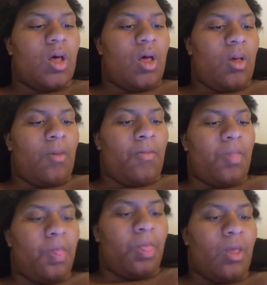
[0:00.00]

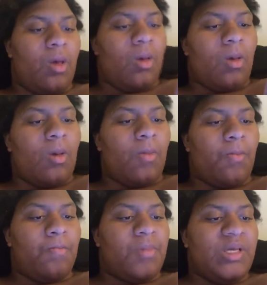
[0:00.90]
Um,
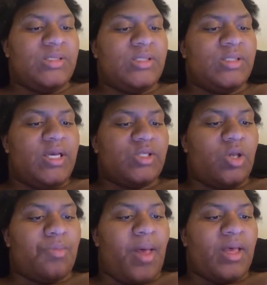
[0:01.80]
Miz gets
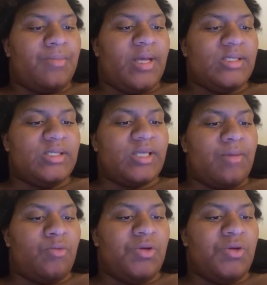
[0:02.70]
on the mic and basically said